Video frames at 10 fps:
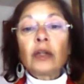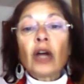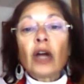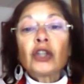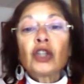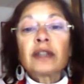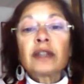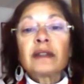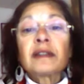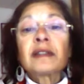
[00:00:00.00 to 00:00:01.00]
not
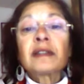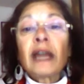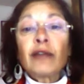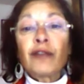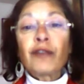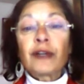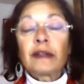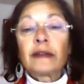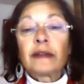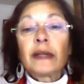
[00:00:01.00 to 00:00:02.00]
just a
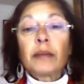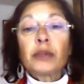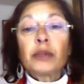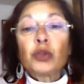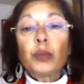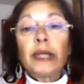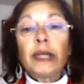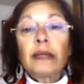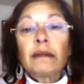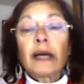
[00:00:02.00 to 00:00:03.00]
cipher
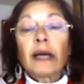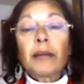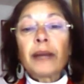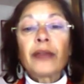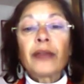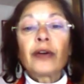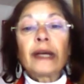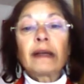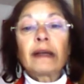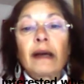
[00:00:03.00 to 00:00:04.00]
between her mother
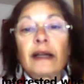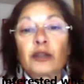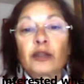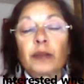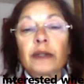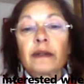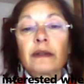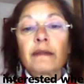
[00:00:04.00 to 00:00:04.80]
and her husband,